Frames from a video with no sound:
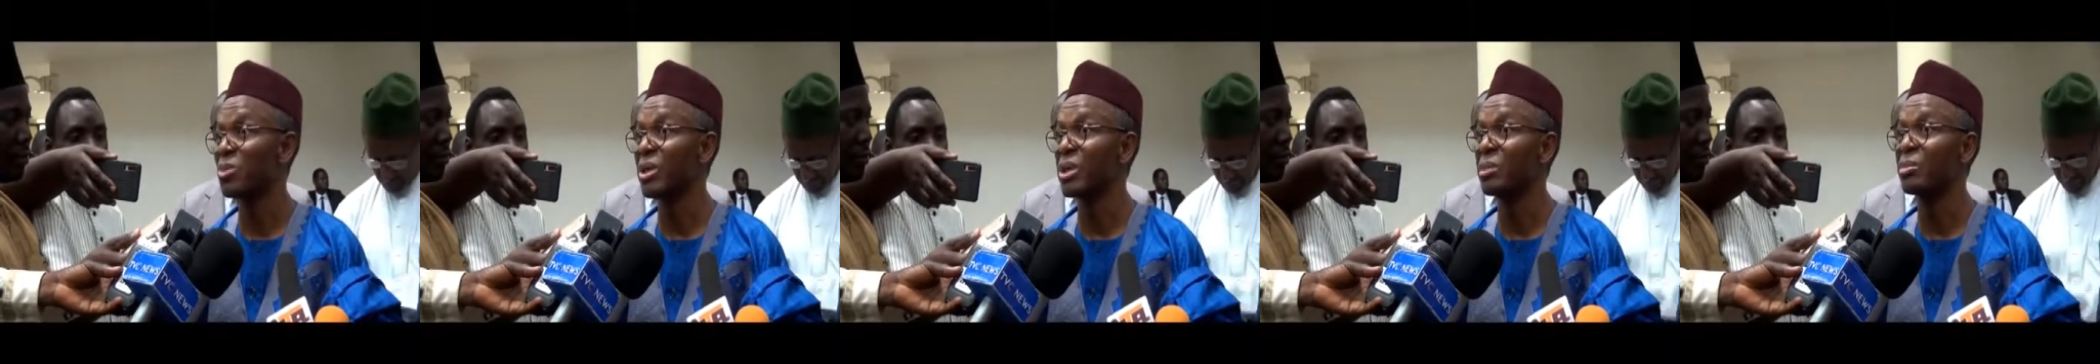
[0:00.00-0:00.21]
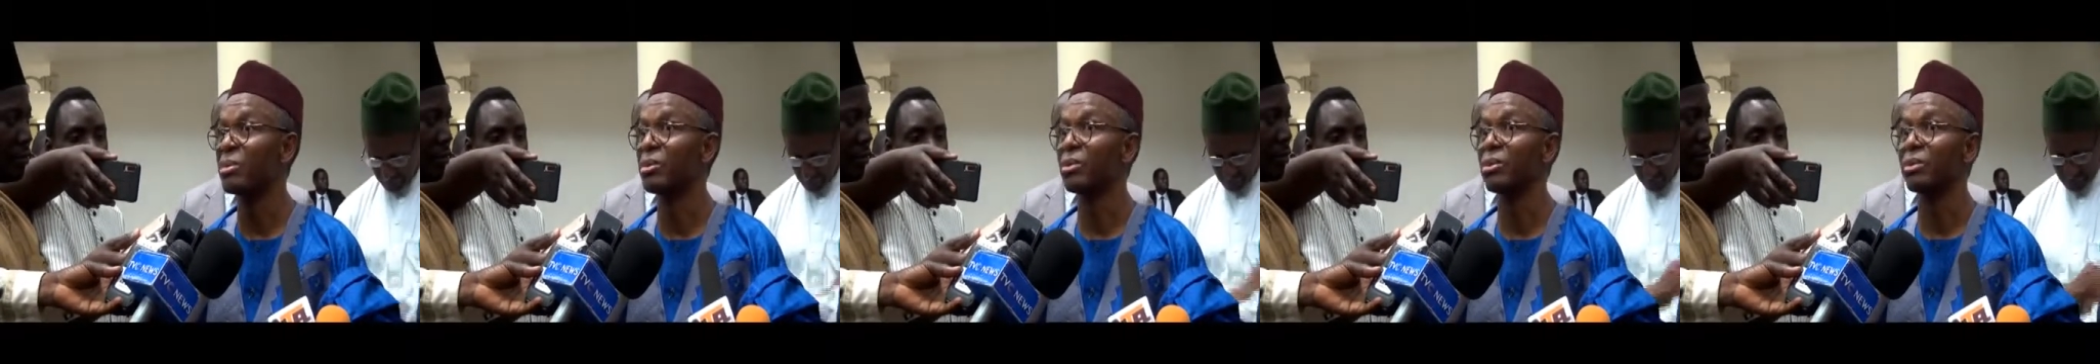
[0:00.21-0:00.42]

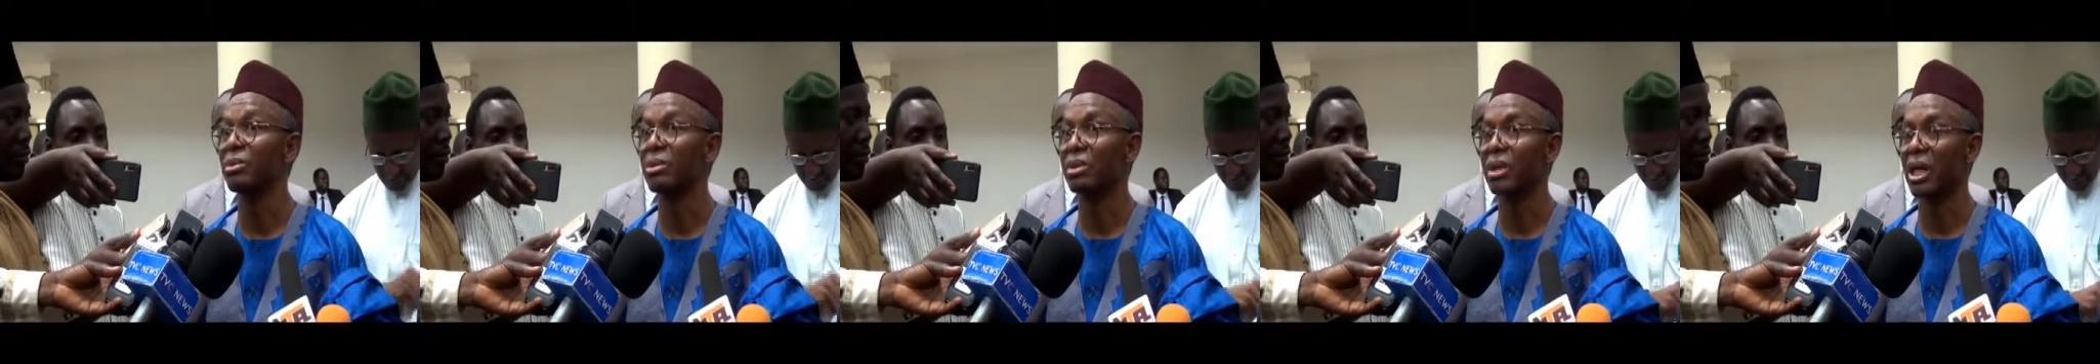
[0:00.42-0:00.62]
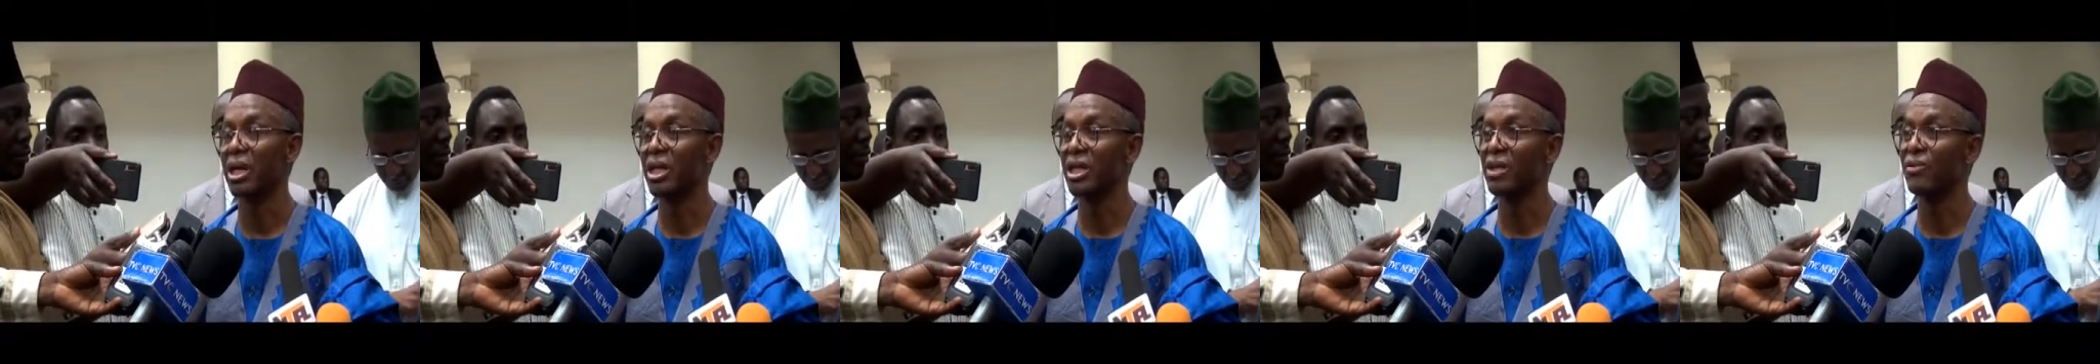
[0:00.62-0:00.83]
people
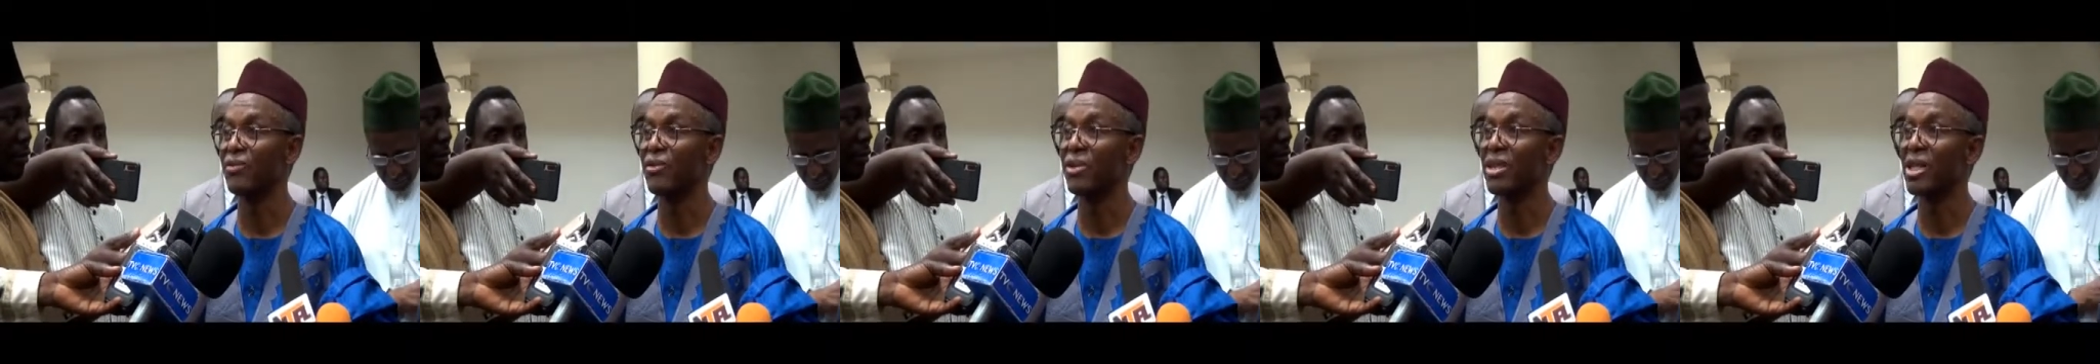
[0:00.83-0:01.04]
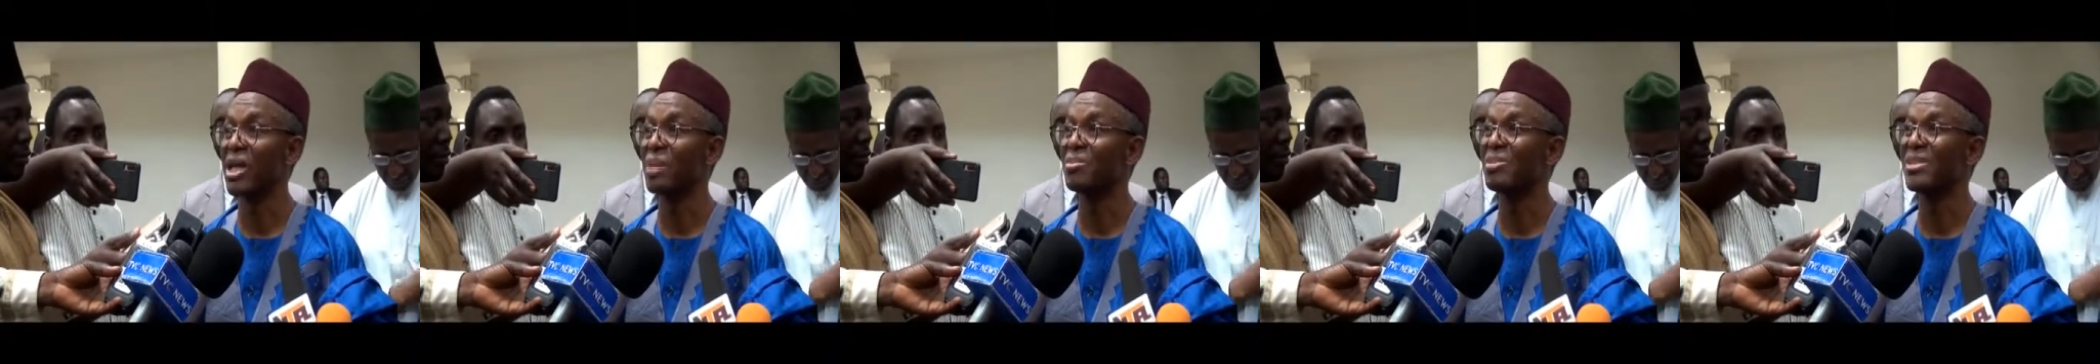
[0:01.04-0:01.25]
and
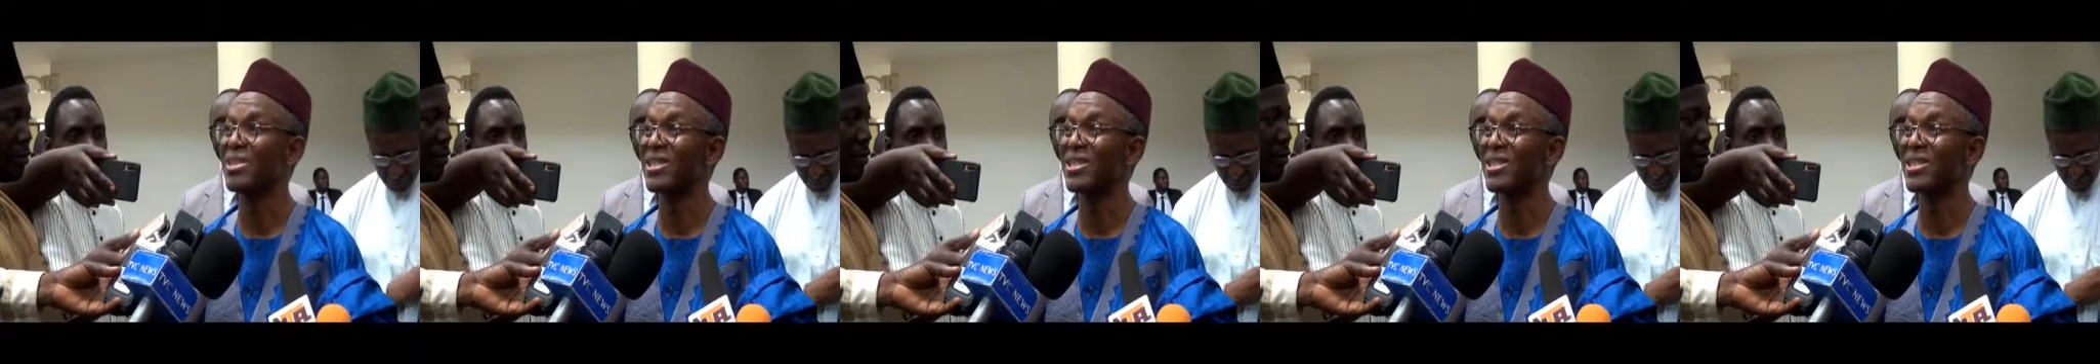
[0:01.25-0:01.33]
giving them